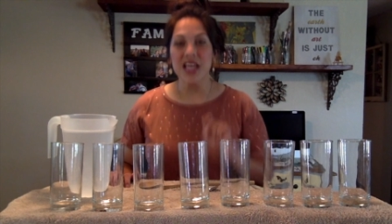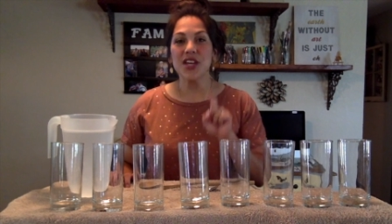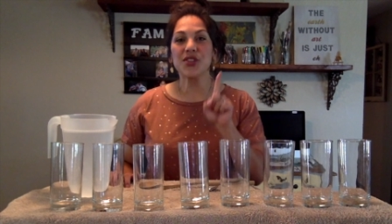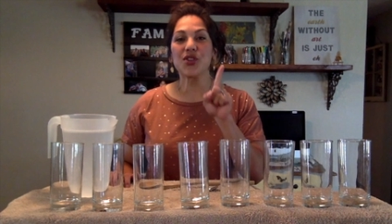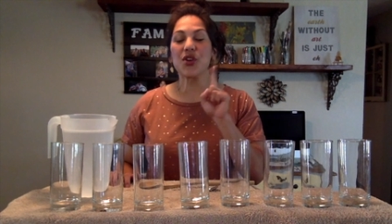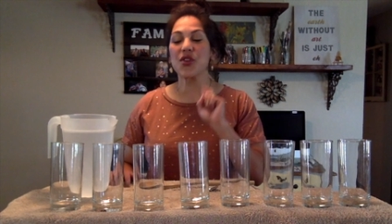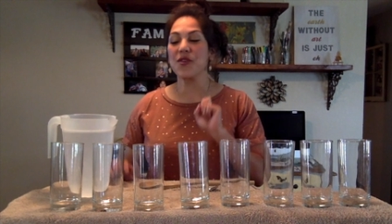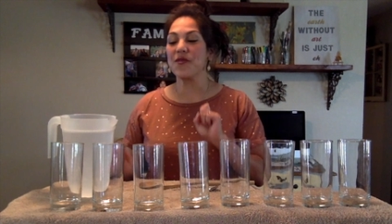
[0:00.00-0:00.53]

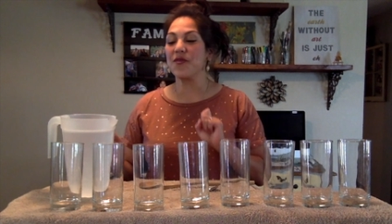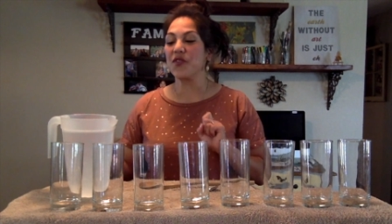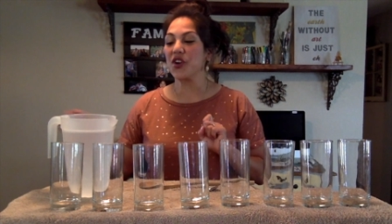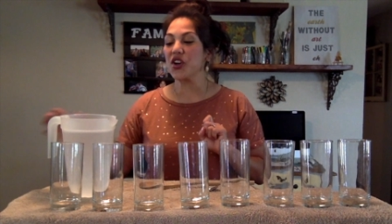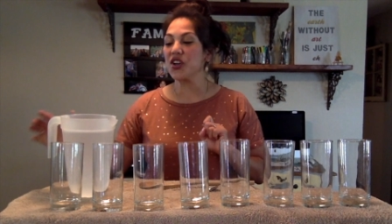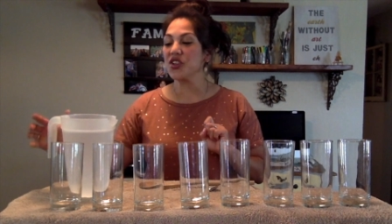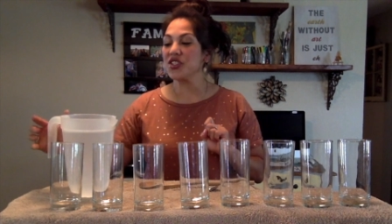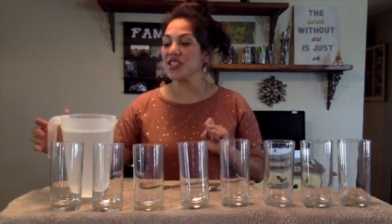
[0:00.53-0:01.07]
So the
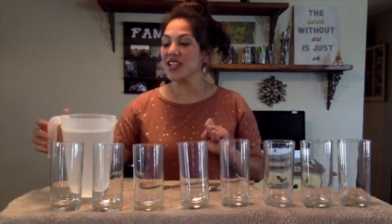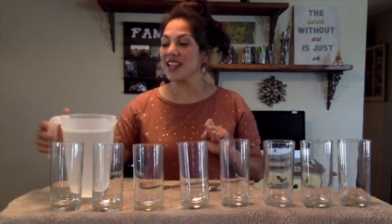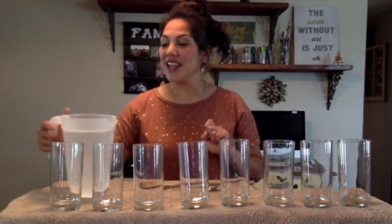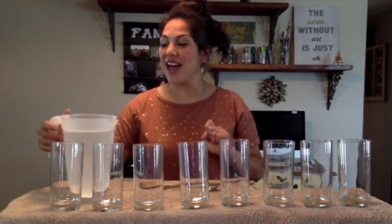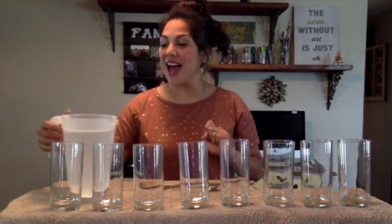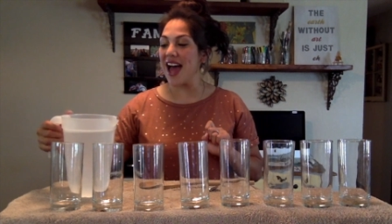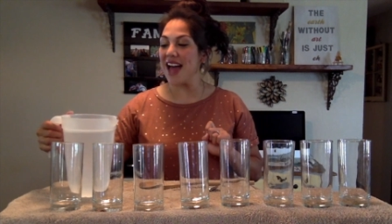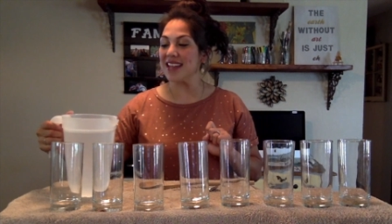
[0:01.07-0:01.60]
first
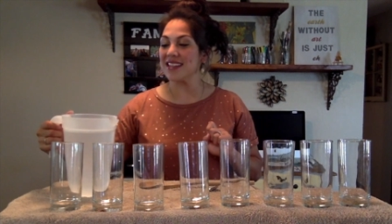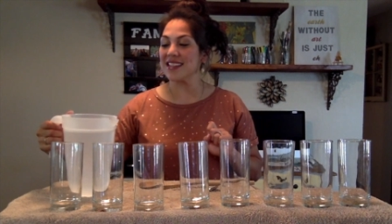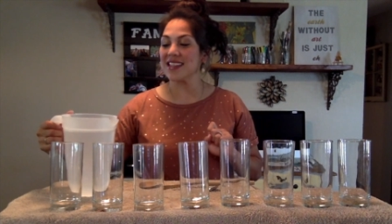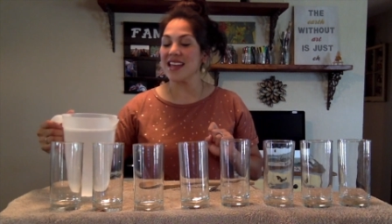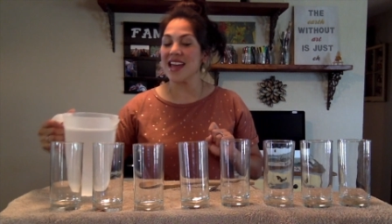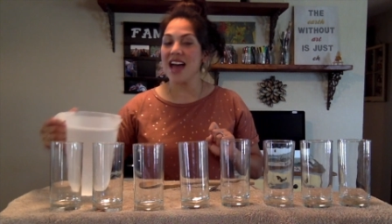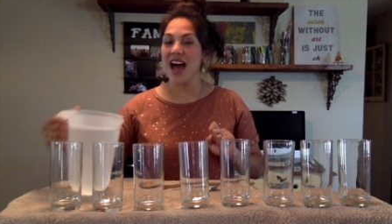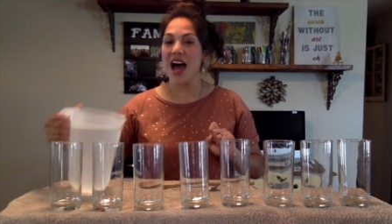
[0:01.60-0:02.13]
glass
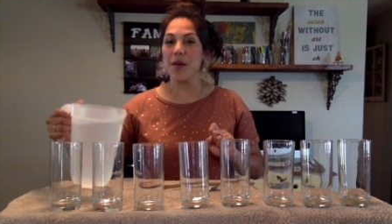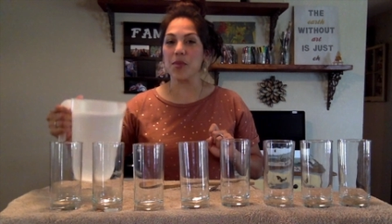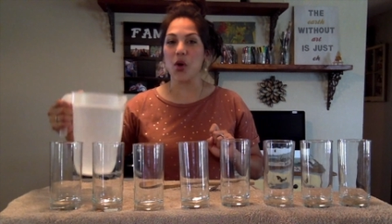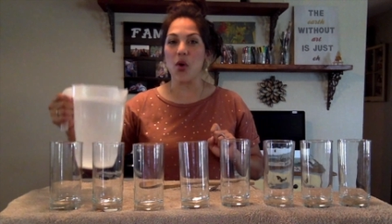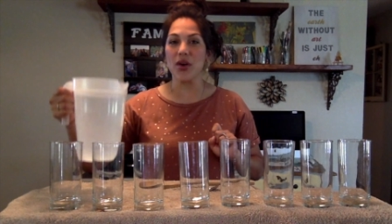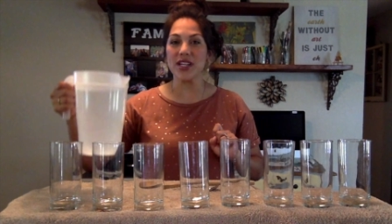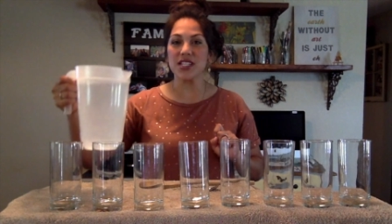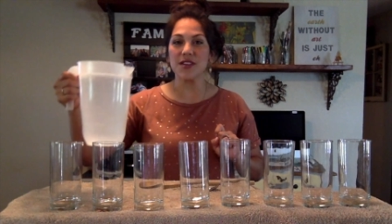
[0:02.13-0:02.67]
I'm
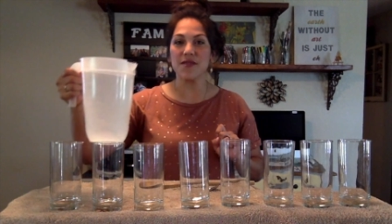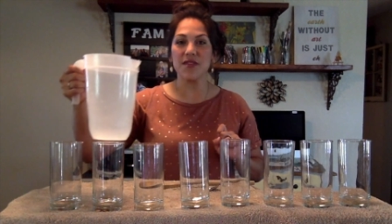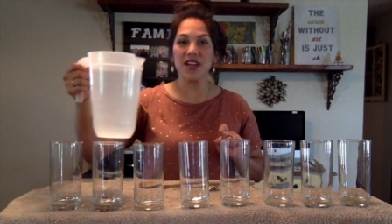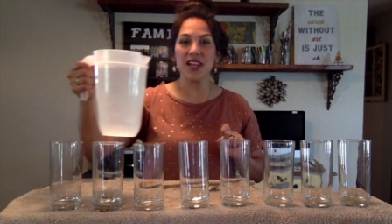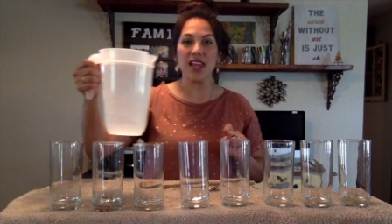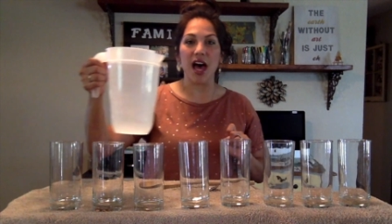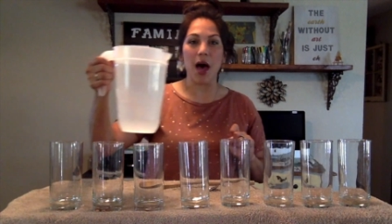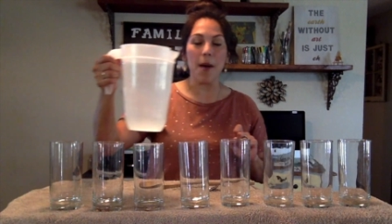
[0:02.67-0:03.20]
going to
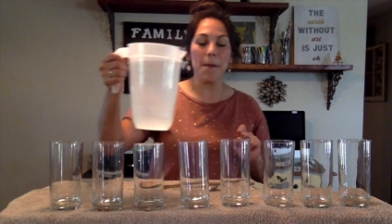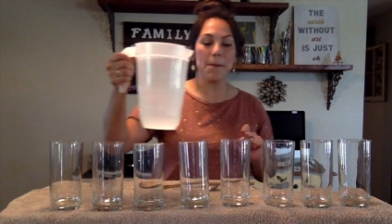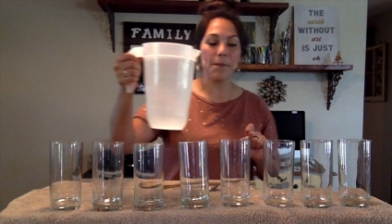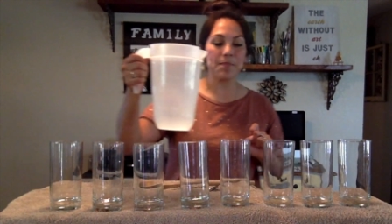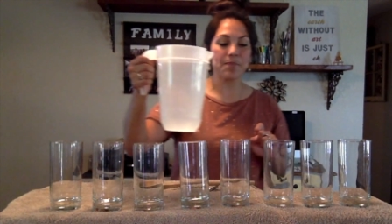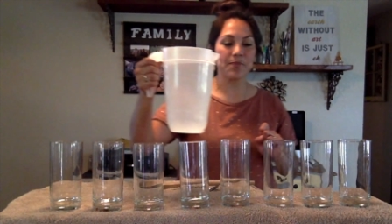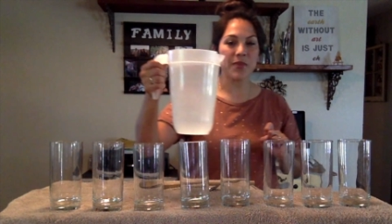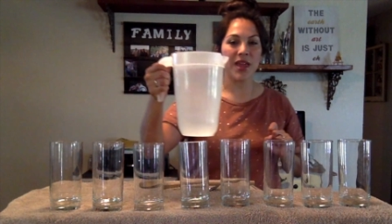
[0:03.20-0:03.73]
fill up,
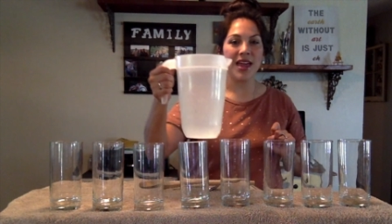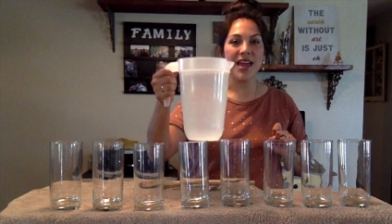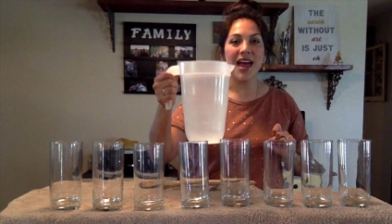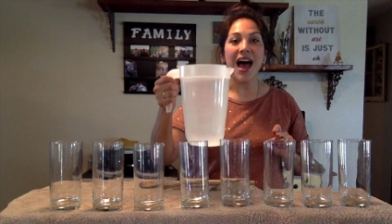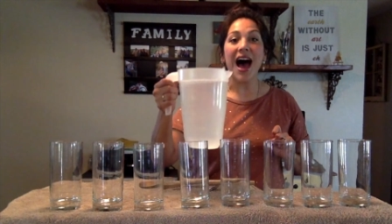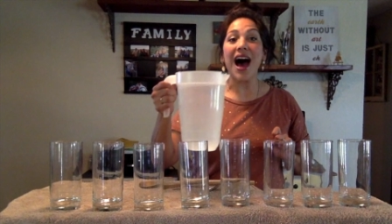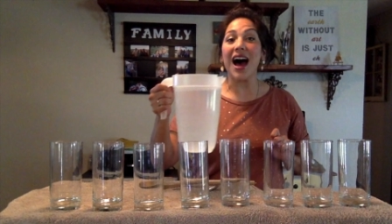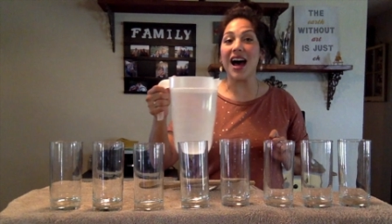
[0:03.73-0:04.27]

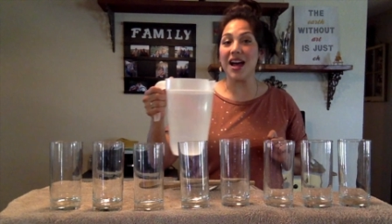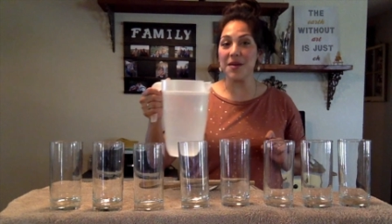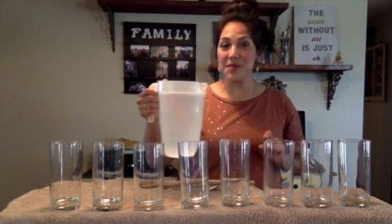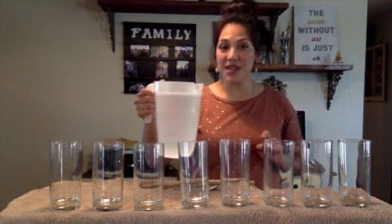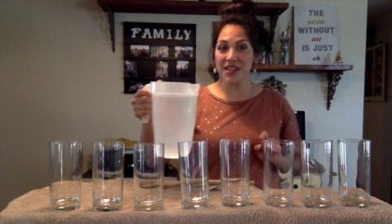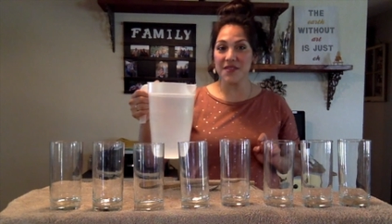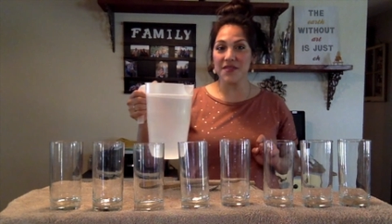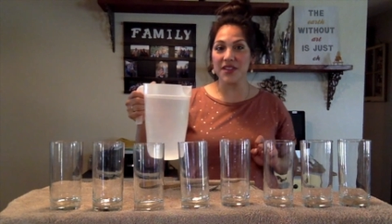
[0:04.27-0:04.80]
I'm
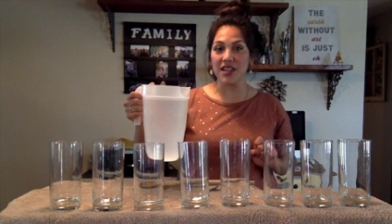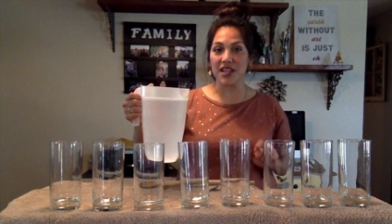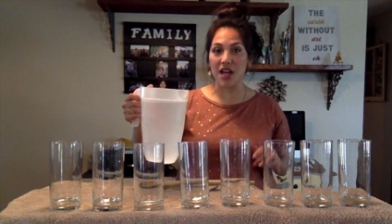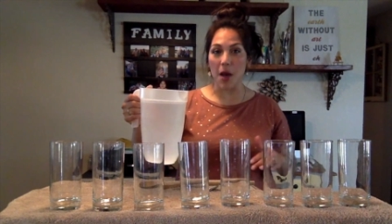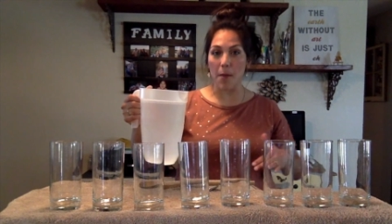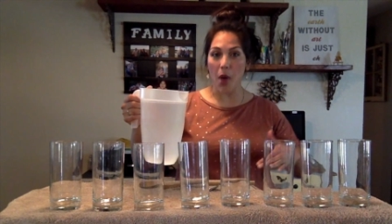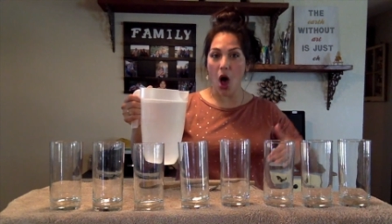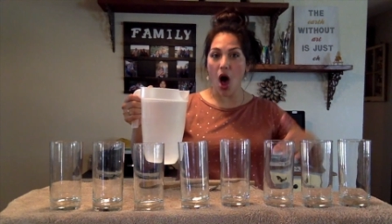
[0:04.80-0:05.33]
going to fill it
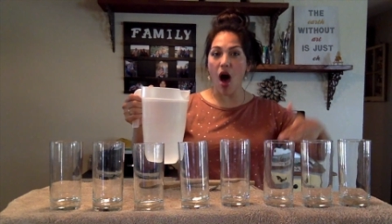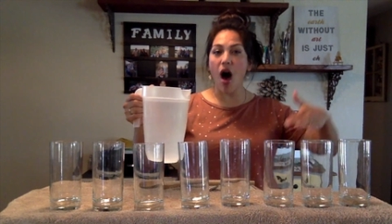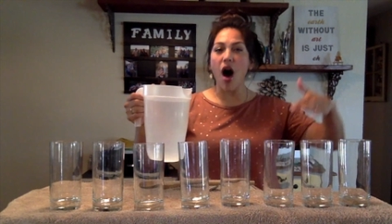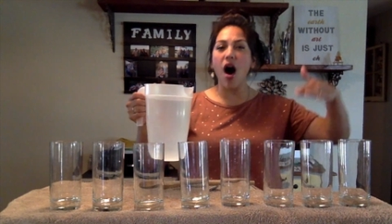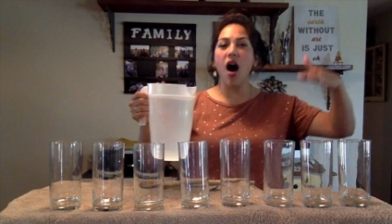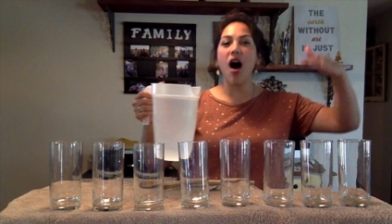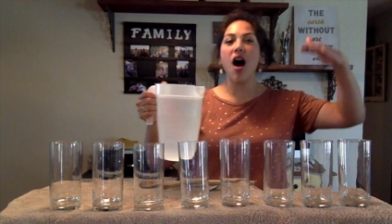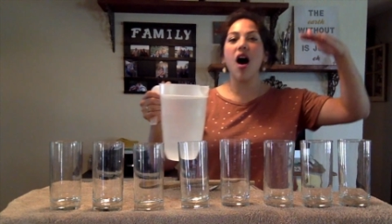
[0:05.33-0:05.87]
up
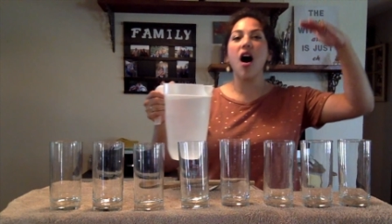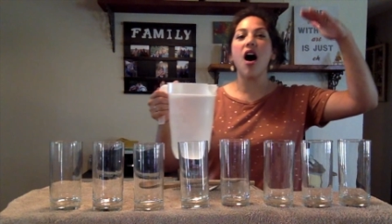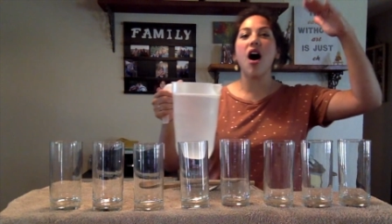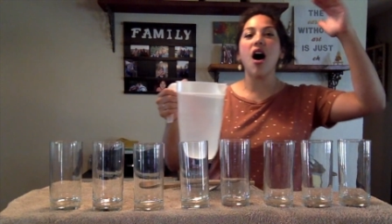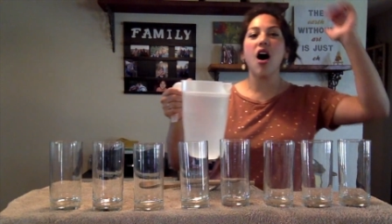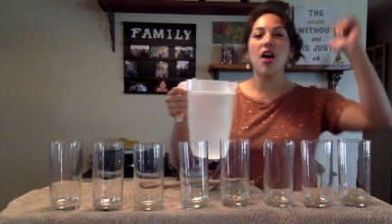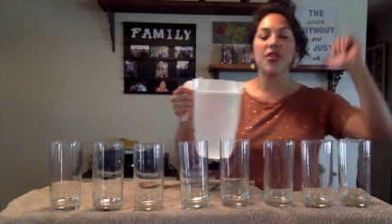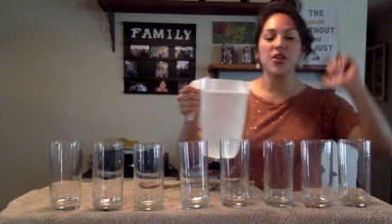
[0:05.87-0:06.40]

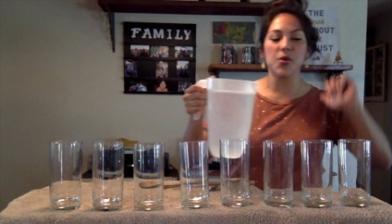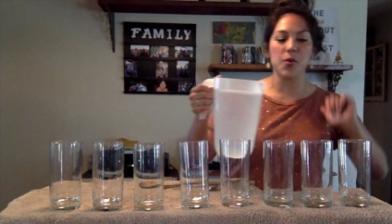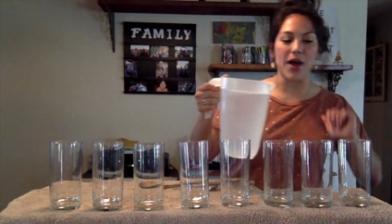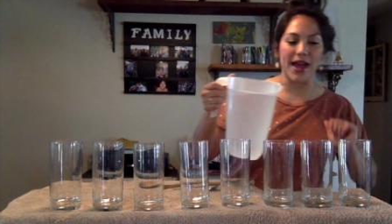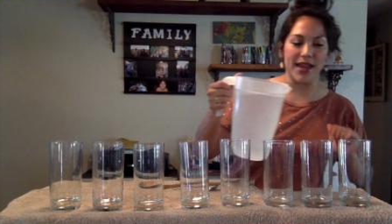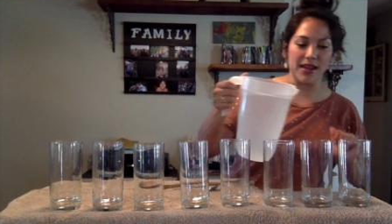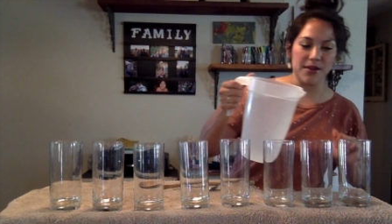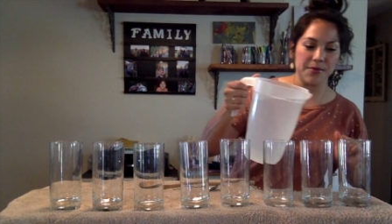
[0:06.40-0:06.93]
all the way.